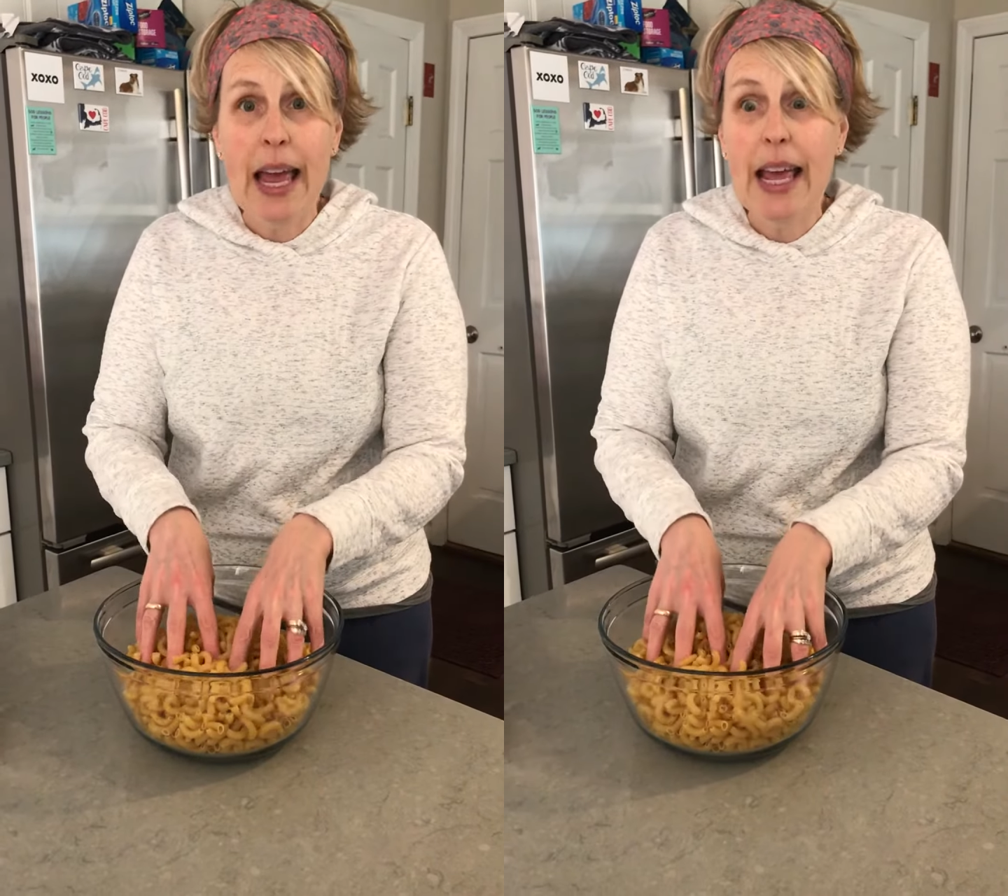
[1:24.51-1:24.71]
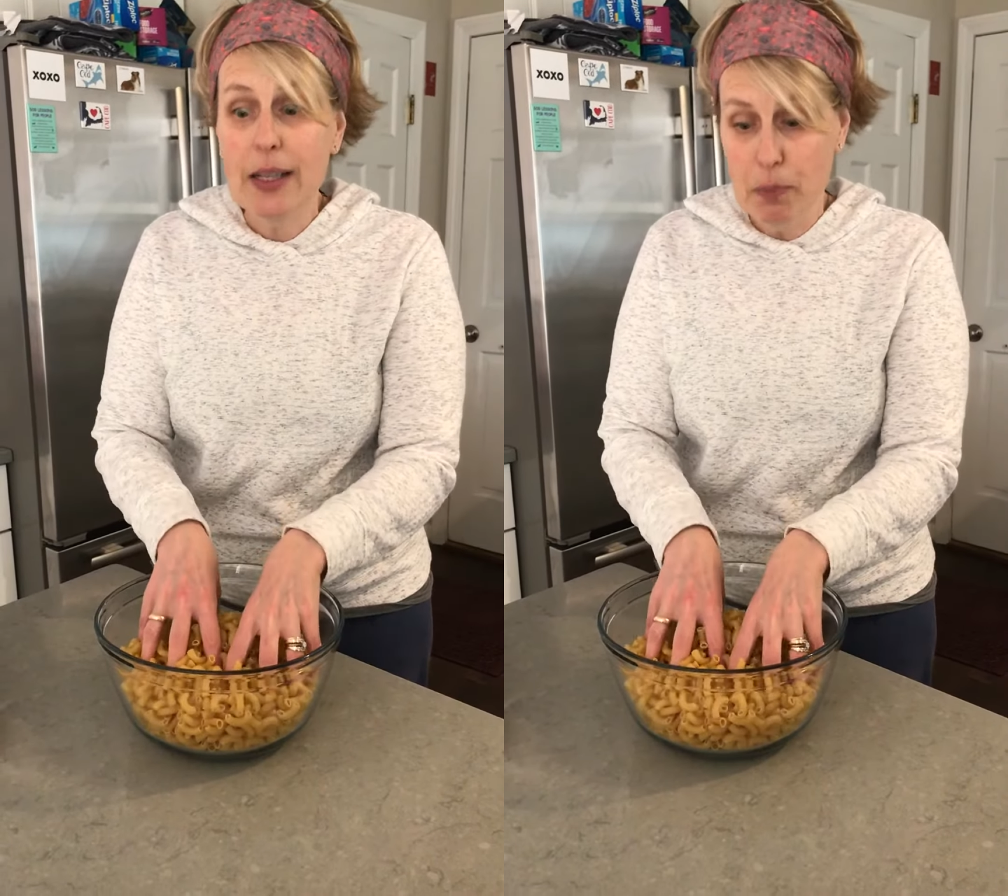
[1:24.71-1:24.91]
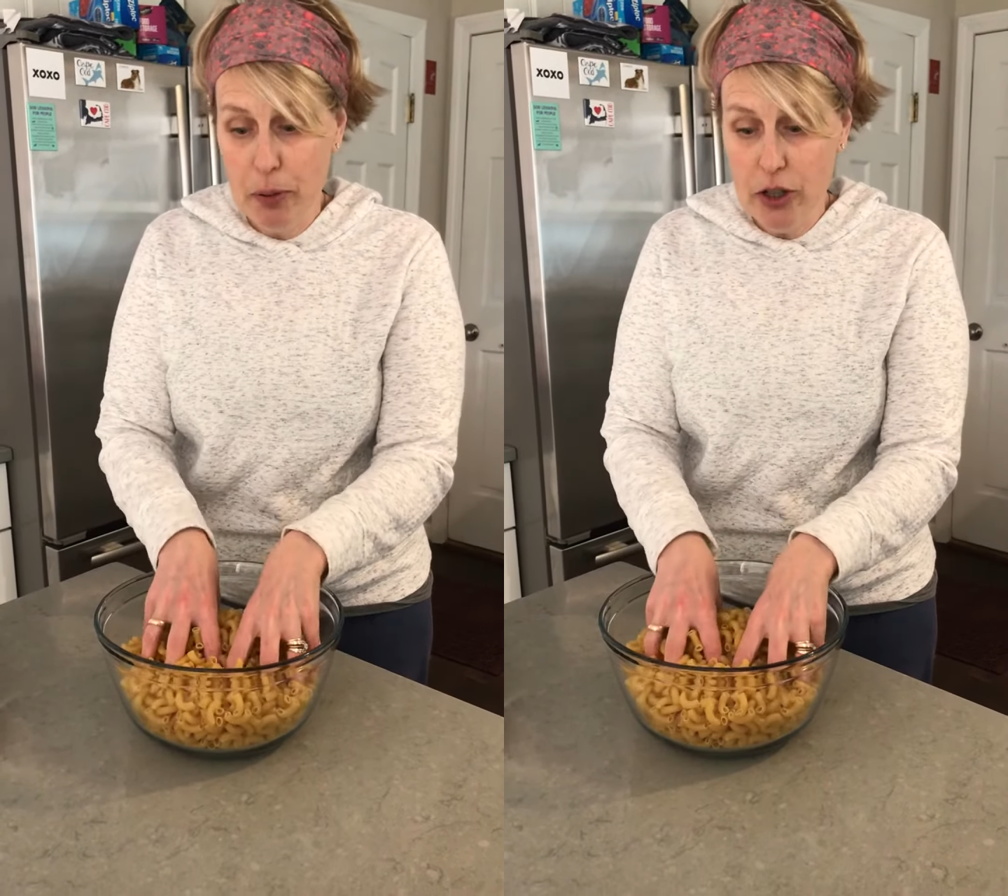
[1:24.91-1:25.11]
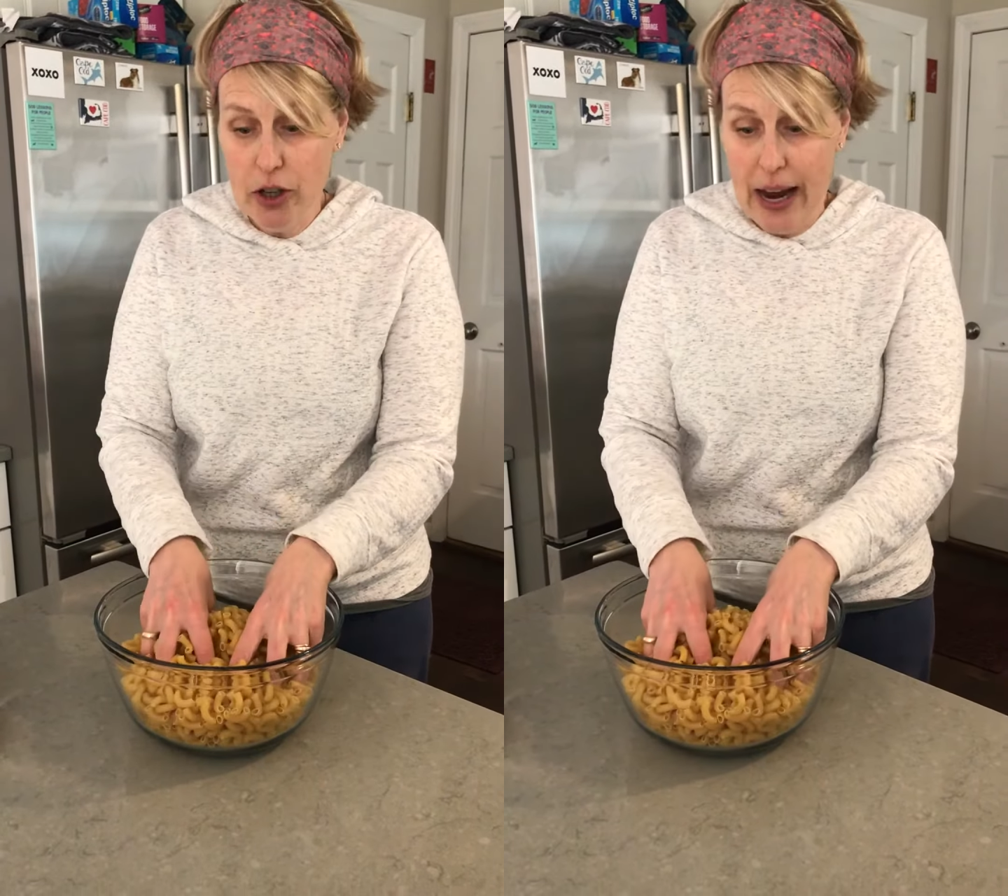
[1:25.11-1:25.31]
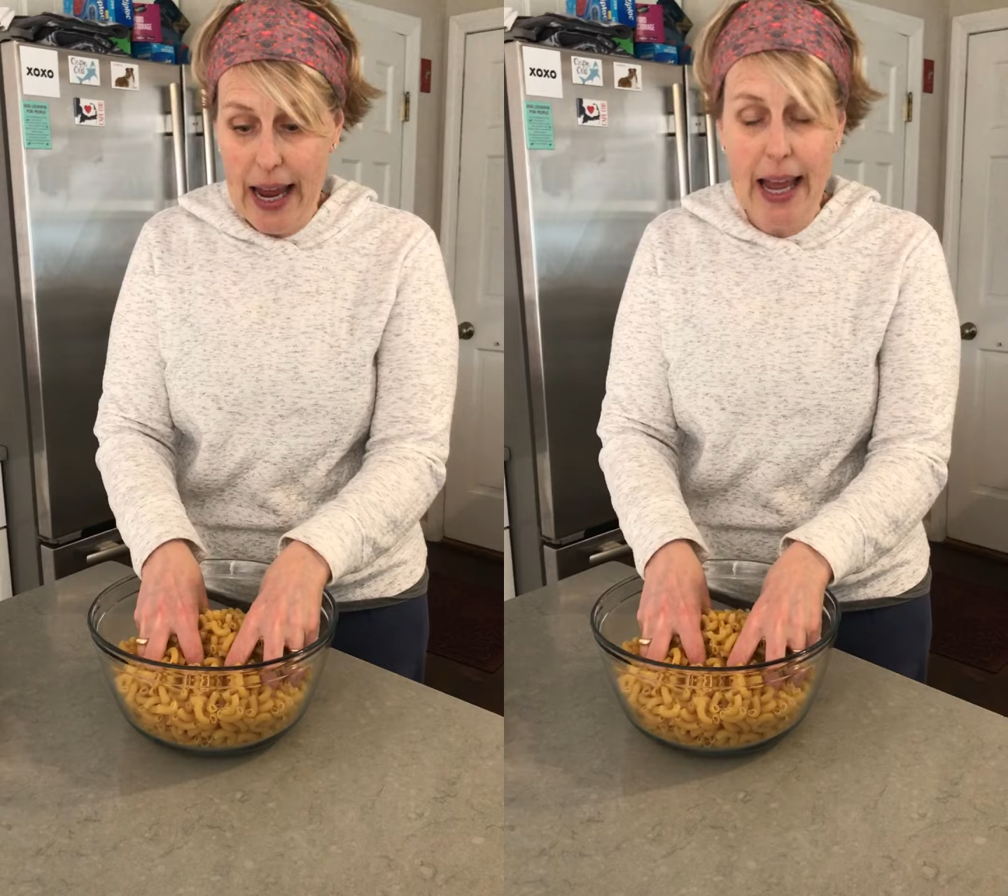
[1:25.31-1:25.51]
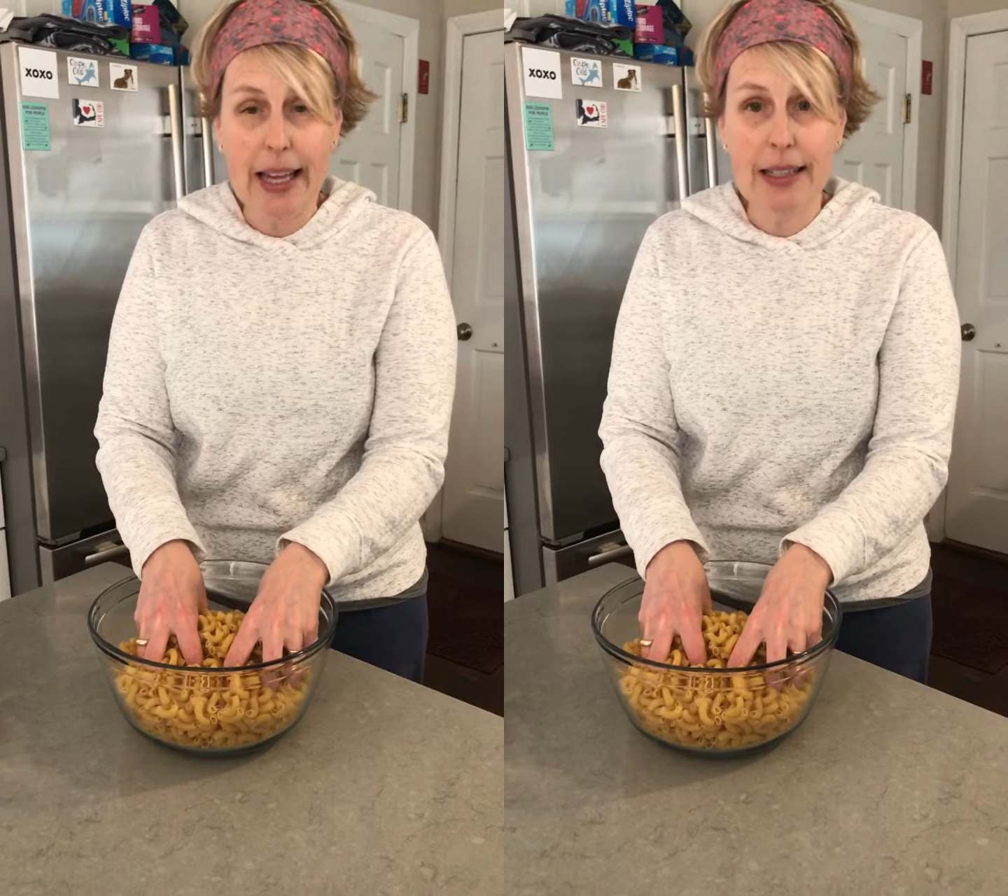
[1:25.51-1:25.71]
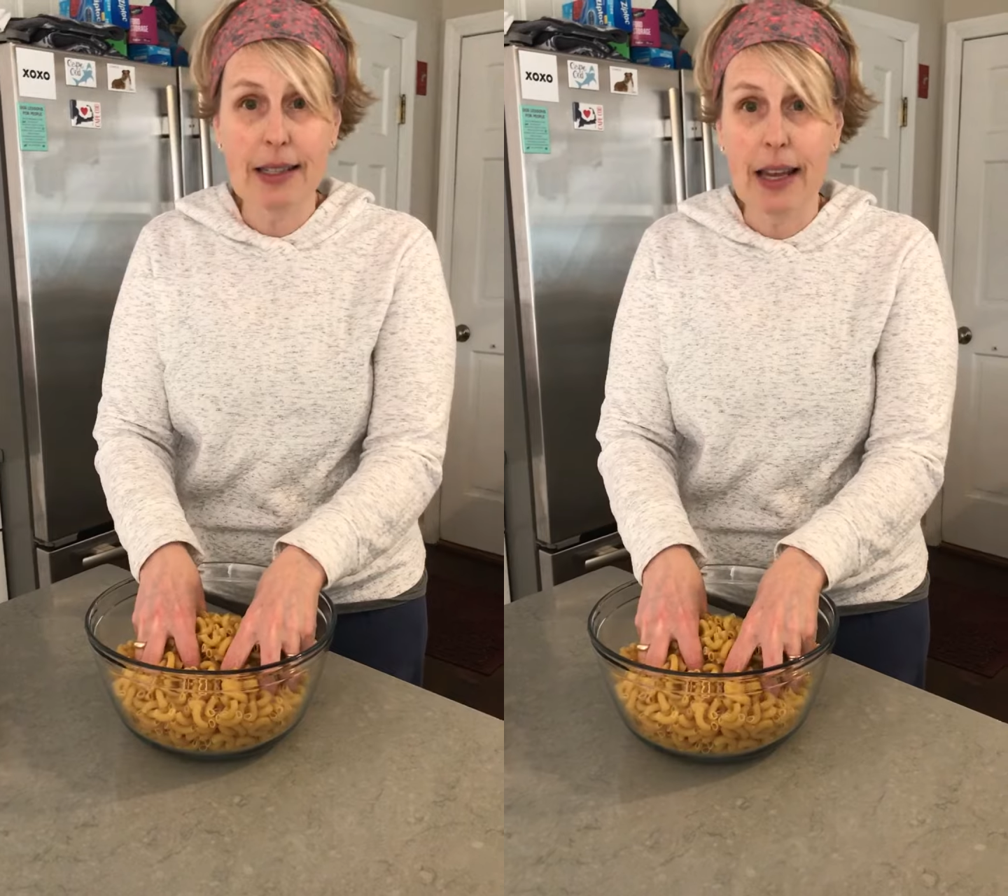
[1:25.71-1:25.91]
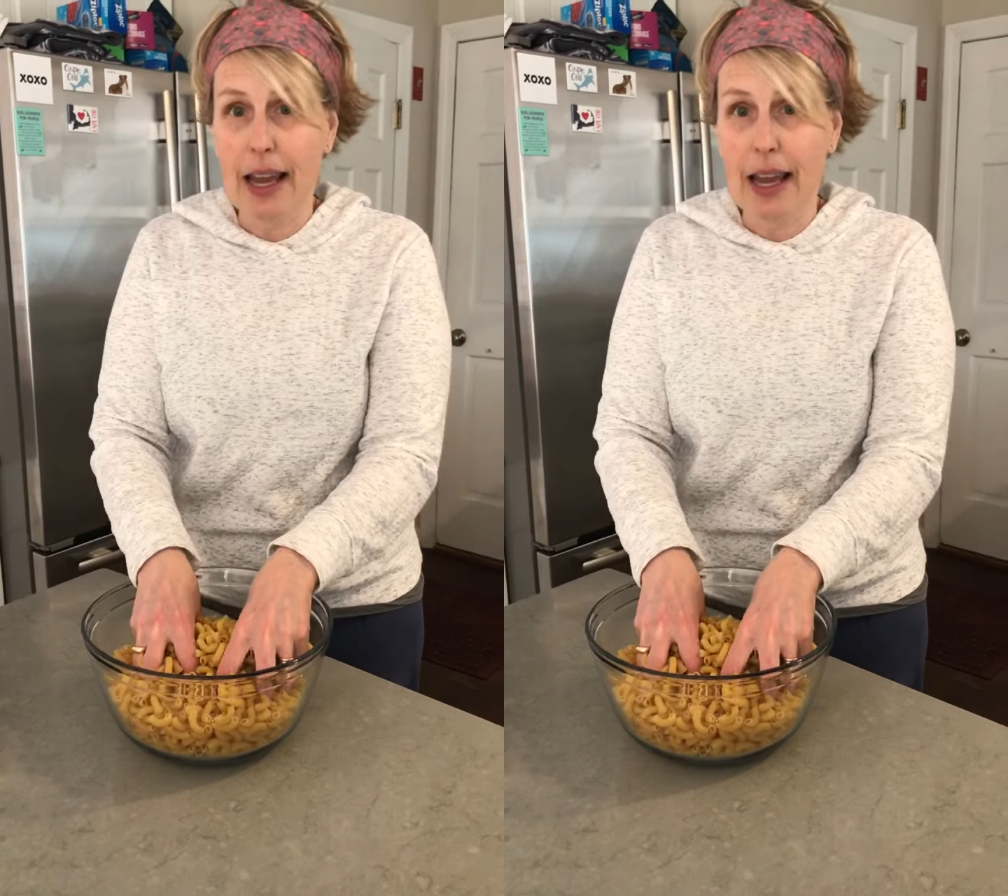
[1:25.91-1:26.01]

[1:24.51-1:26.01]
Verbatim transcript: is put your hands